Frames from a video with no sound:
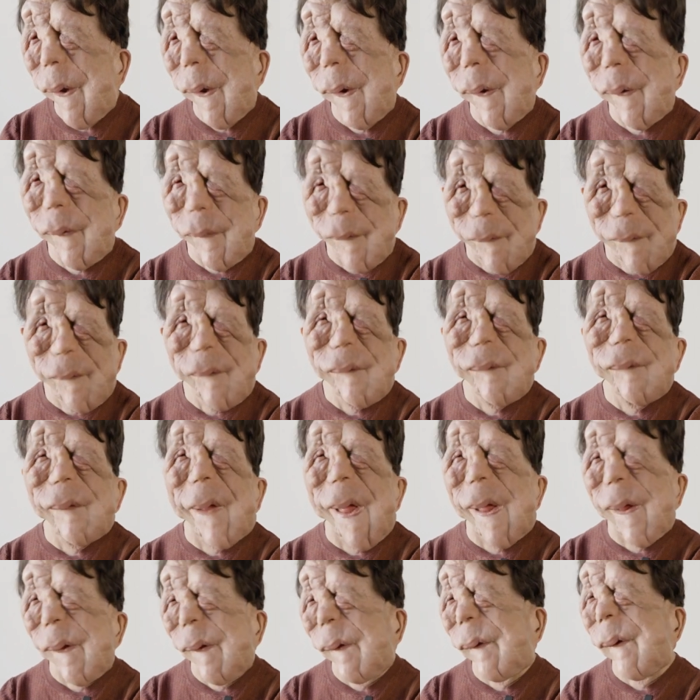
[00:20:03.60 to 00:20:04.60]
the
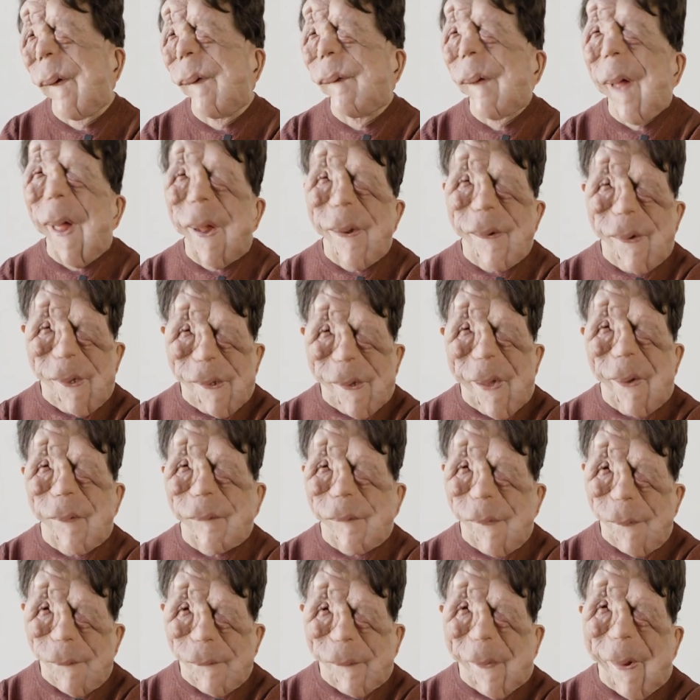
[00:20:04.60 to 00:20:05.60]
States have had
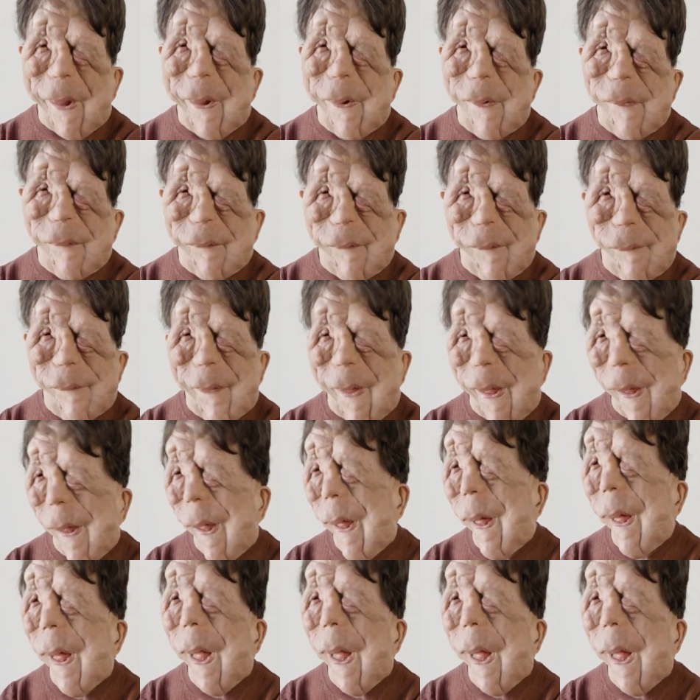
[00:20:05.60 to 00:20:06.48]
different plans for me,